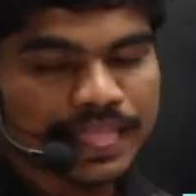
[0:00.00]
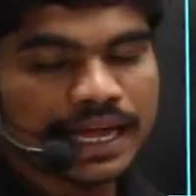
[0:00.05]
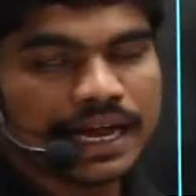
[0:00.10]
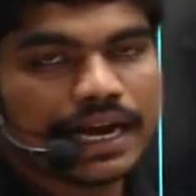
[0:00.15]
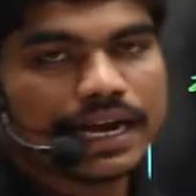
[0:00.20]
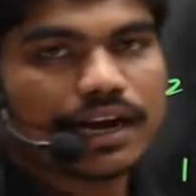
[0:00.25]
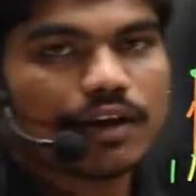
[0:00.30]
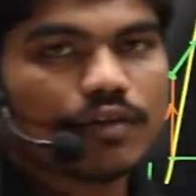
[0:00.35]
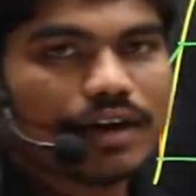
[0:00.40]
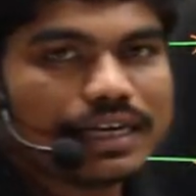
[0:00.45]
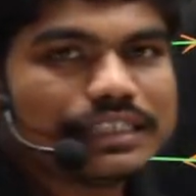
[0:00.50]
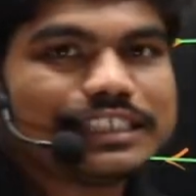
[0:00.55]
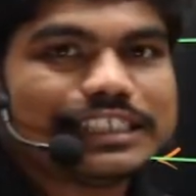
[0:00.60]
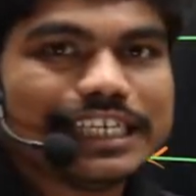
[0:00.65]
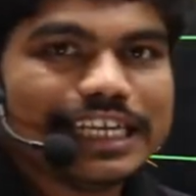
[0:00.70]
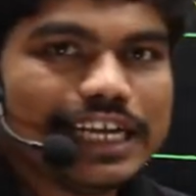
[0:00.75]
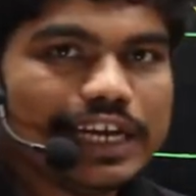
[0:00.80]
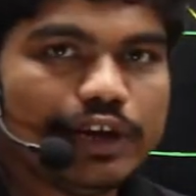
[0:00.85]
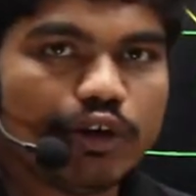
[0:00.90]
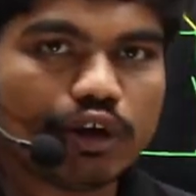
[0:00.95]
Now let's
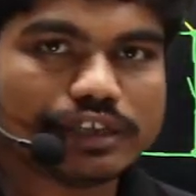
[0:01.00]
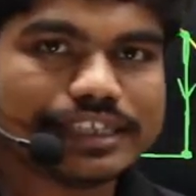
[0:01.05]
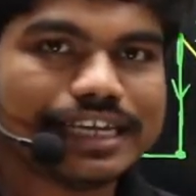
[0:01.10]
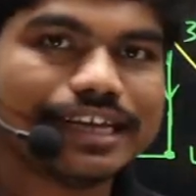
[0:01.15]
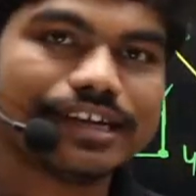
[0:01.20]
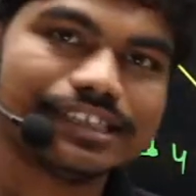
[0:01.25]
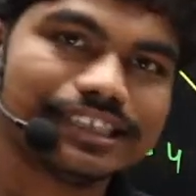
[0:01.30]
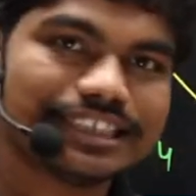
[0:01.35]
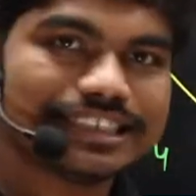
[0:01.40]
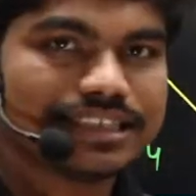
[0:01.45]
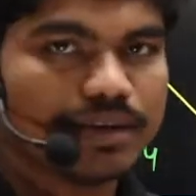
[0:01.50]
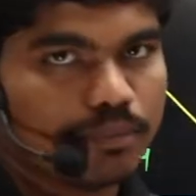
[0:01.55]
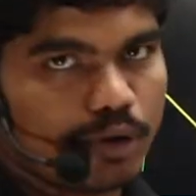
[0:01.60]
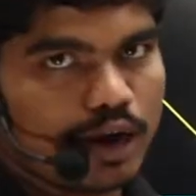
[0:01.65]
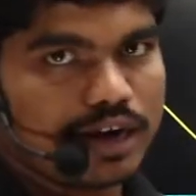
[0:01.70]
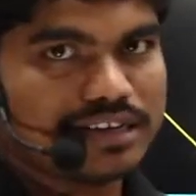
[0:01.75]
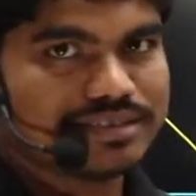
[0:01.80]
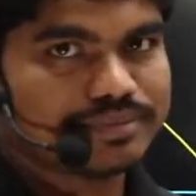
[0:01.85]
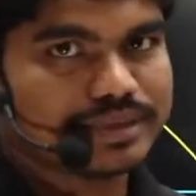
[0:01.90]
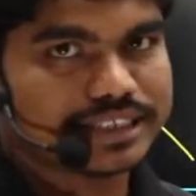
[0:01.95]
see, you are increasing the
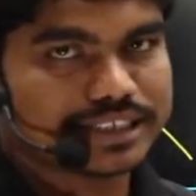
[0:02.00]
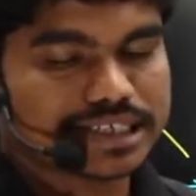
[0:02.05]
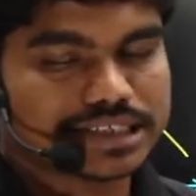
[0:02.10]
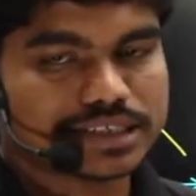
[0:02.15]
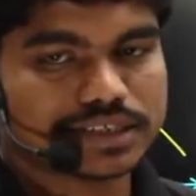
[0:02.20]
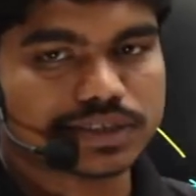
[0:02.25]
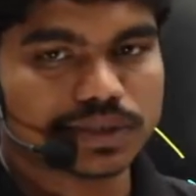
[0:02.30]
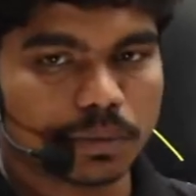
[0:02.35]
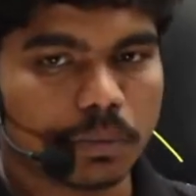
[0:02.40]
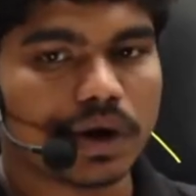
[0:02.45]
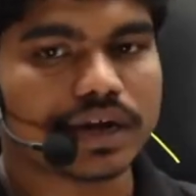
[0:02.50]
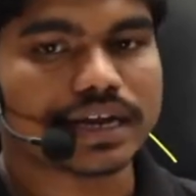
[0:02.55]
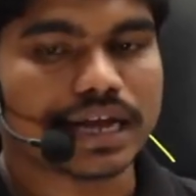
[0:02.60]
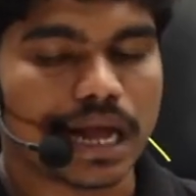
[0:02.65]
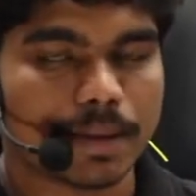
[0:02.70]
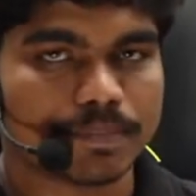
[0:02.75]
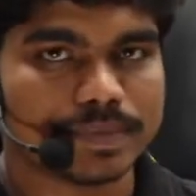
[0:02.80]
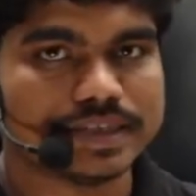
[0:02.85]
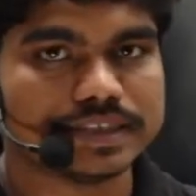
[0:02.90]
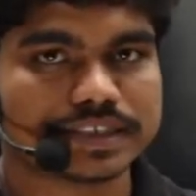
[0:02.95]
boiler pressure. So what
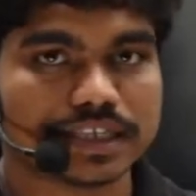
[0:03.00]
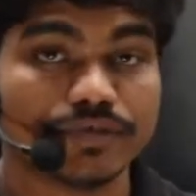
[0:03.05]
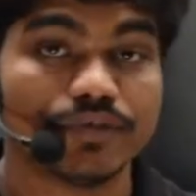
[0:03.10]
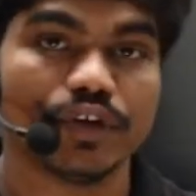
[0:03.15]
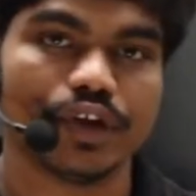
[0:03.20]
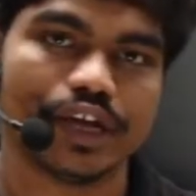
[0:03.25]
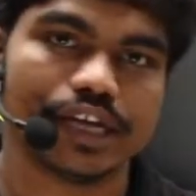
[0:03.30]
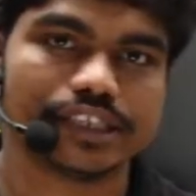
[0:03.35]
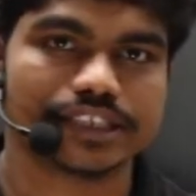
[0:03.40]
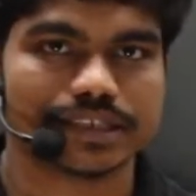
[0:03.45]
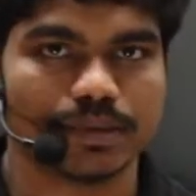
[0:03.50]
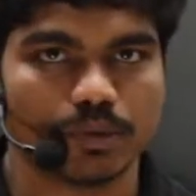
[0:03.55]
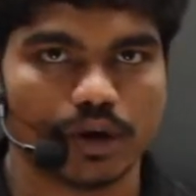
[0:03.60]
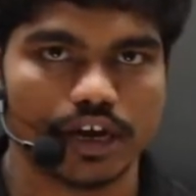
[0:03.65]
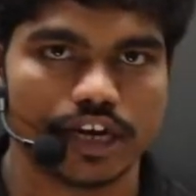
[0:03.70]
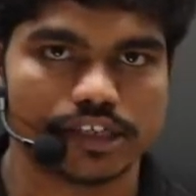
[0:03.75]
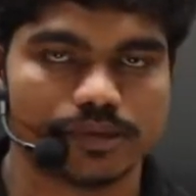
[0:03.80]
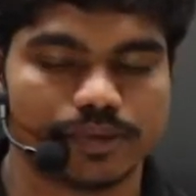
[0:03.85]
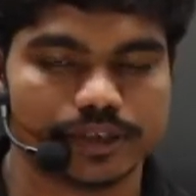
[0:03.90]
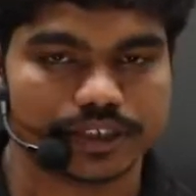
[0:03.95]
happens if you increase the
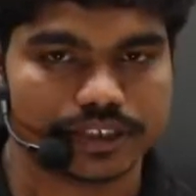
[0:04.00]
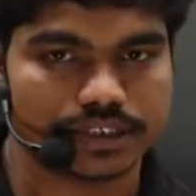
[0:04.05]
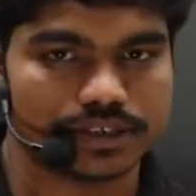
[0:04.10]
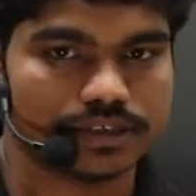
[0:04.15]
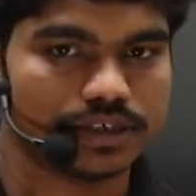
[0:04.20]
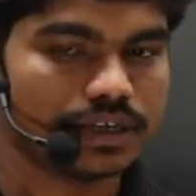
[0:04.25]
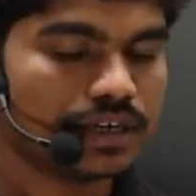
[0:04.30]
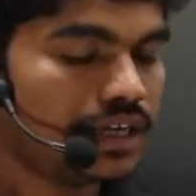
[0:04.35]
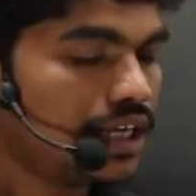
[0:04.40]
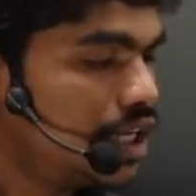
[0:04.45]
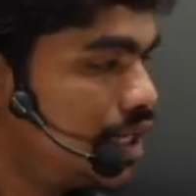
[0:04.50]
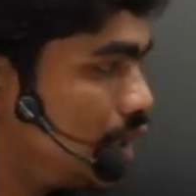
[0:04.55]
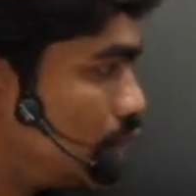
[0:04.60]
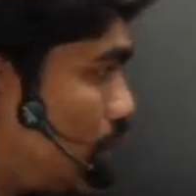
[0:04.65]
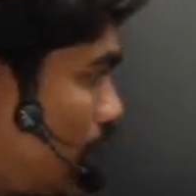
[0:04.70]
boiler pressure? So the